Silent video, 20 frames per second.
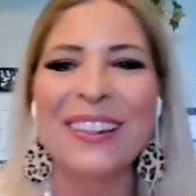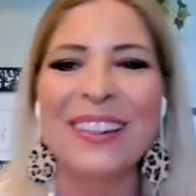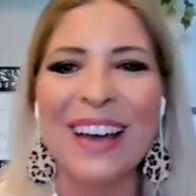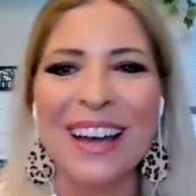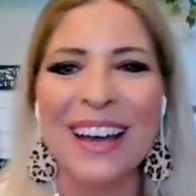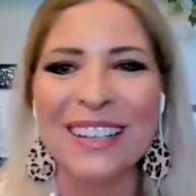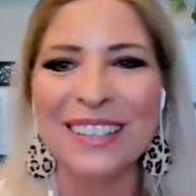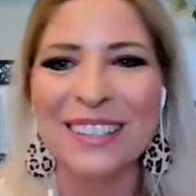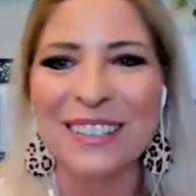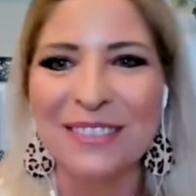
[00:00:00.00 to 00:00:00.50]

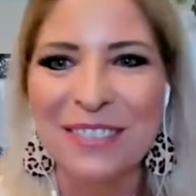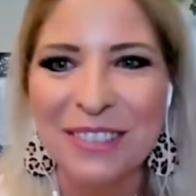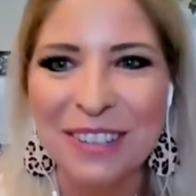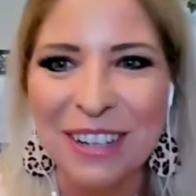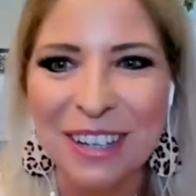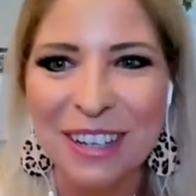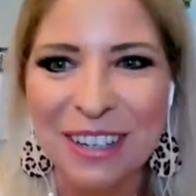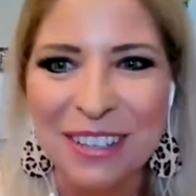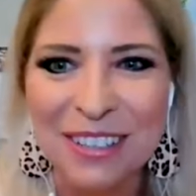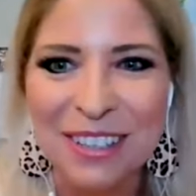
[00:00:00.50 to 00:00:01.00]
Lots of
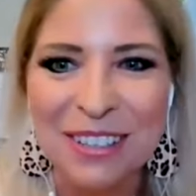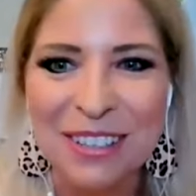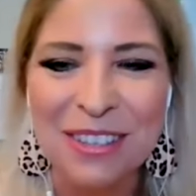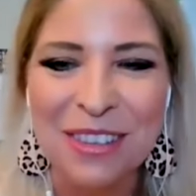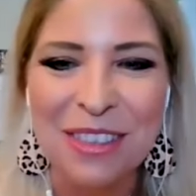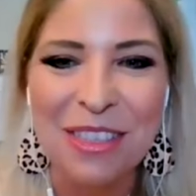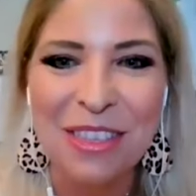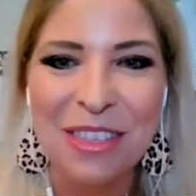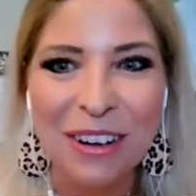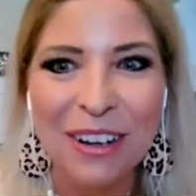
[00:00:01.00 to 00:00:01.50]
triggers.
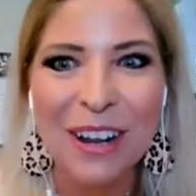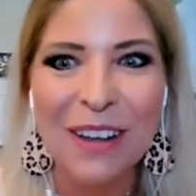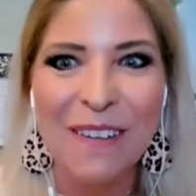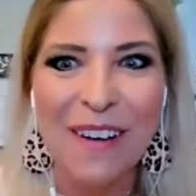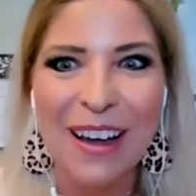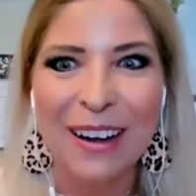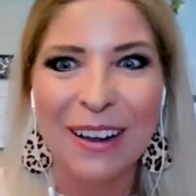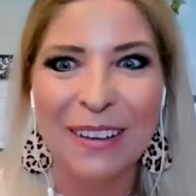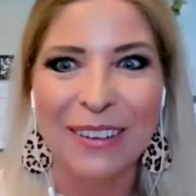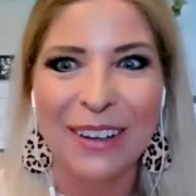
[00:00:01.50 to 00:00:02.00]
There's
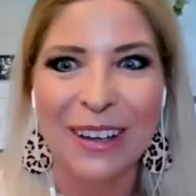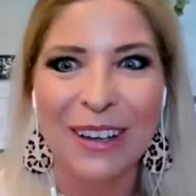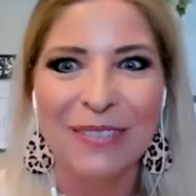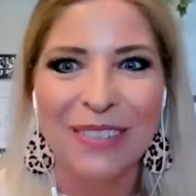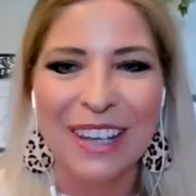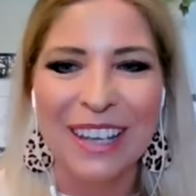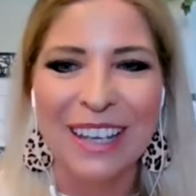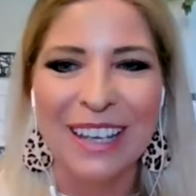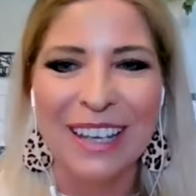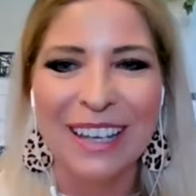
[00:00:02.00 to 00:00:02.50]
thirty-one of
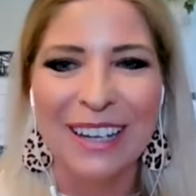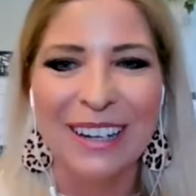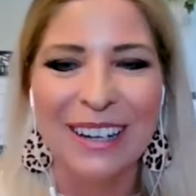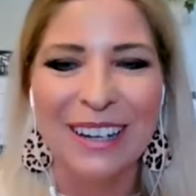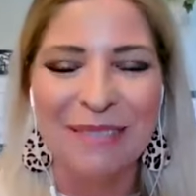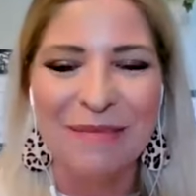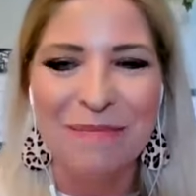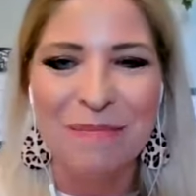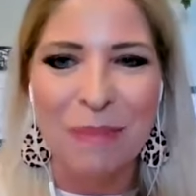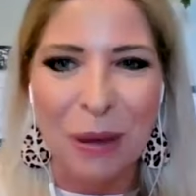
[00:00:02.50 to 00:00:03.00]
them
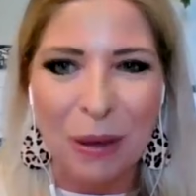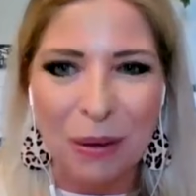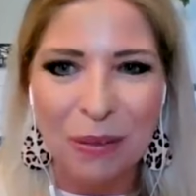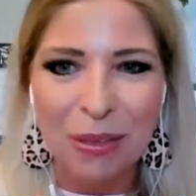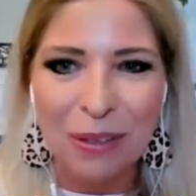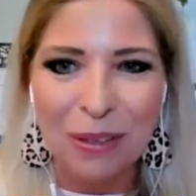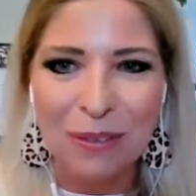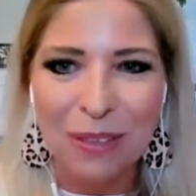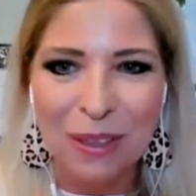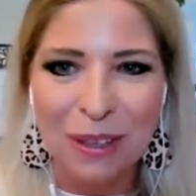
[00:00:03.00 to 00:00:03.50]
in
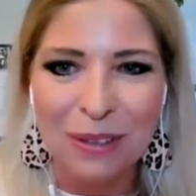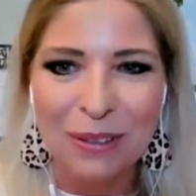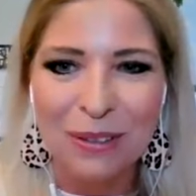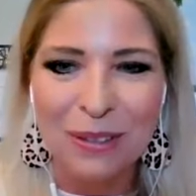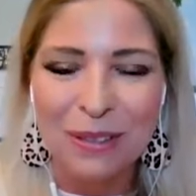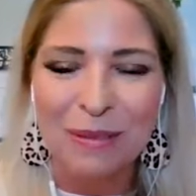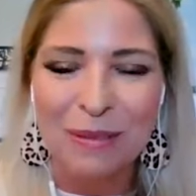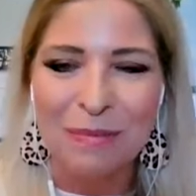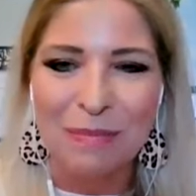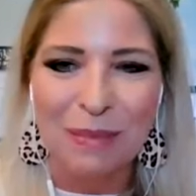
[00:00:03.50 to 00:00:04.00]
both of
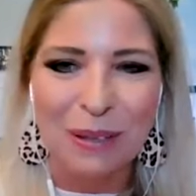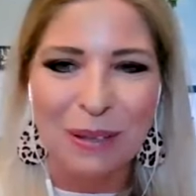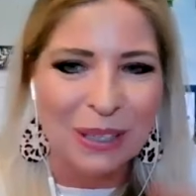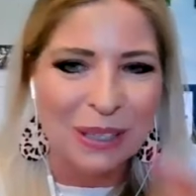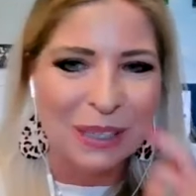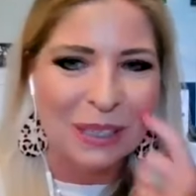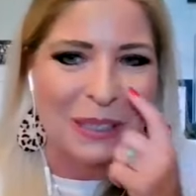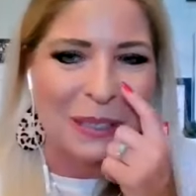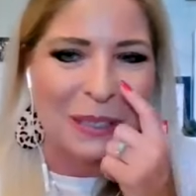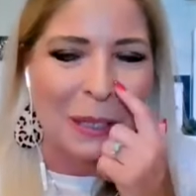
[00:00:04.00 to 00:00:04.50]
those
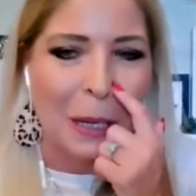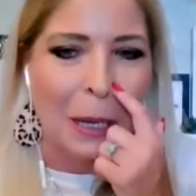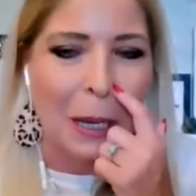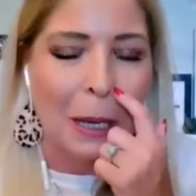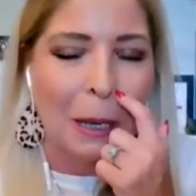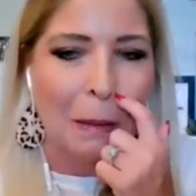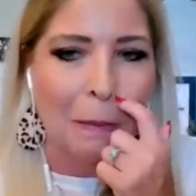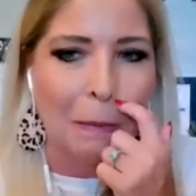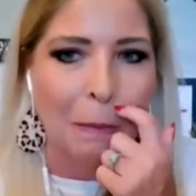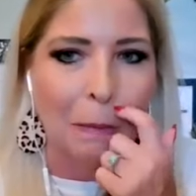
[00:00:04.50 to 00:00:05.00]
books
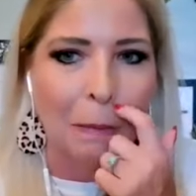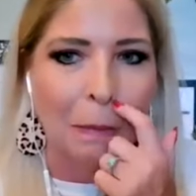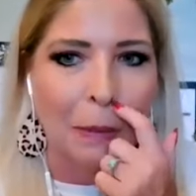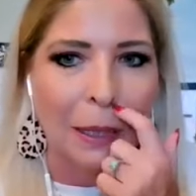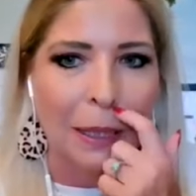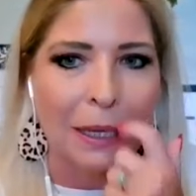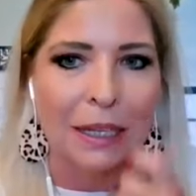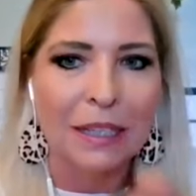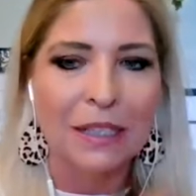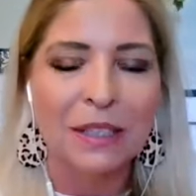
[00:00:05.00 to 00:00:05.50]
um,
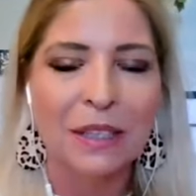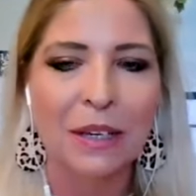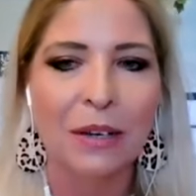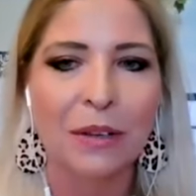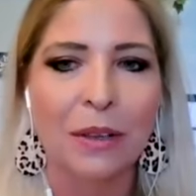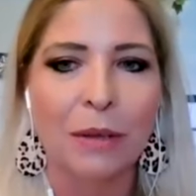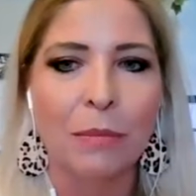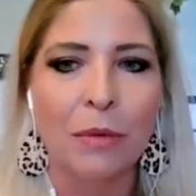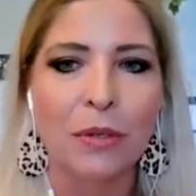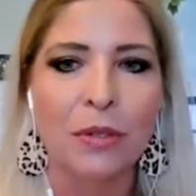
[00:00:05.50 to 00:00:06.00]
because
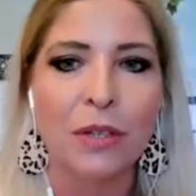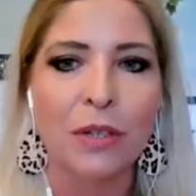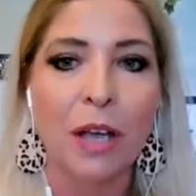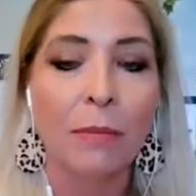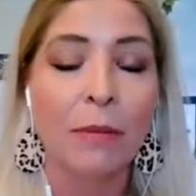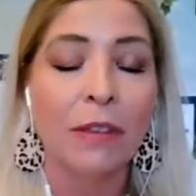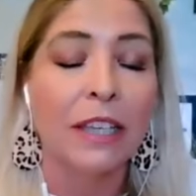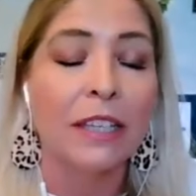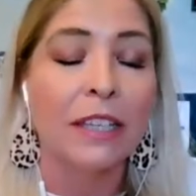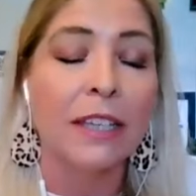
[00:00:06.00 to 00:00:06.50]
they're the most
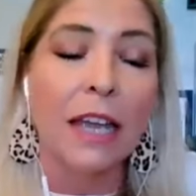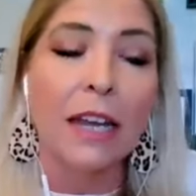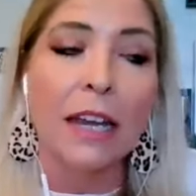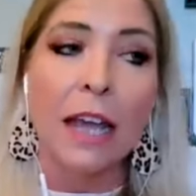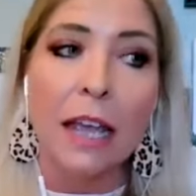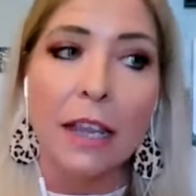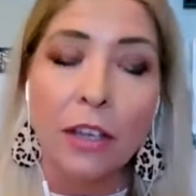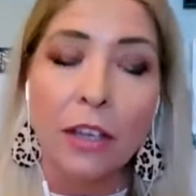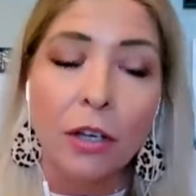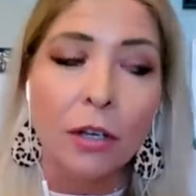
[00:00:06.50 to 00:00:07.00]
common things.
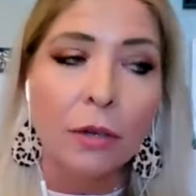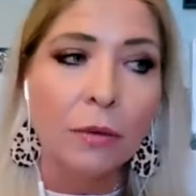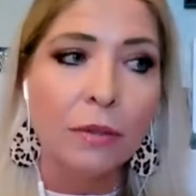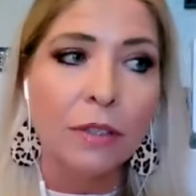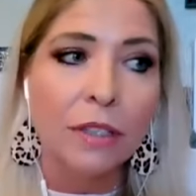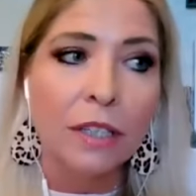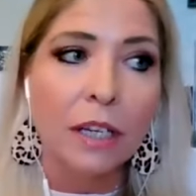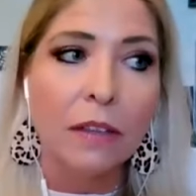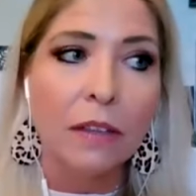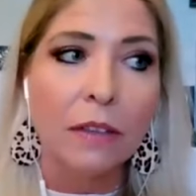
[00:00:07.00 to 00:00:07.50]
And, you know,
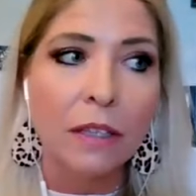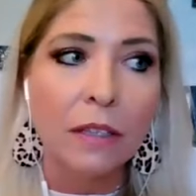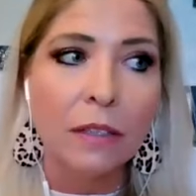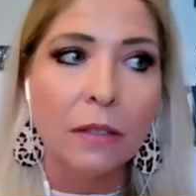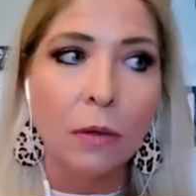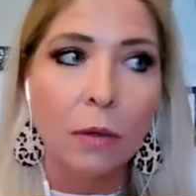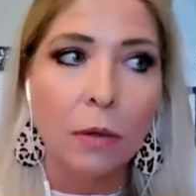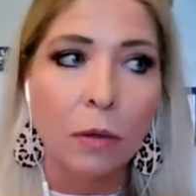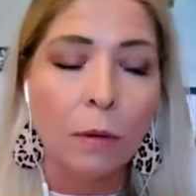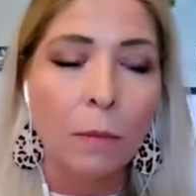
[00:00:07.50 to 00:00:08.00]
Dan,
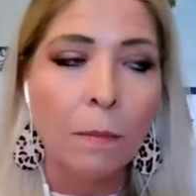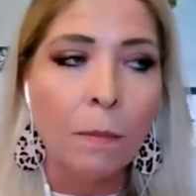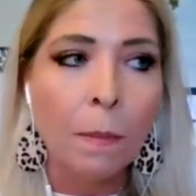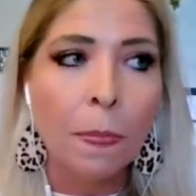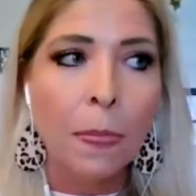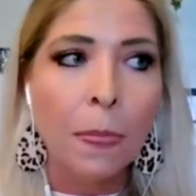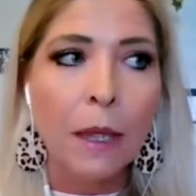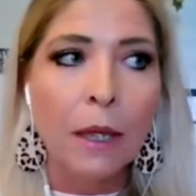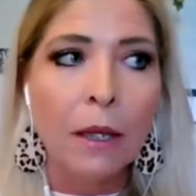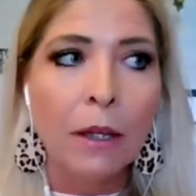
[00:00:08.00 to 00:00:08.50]
this whole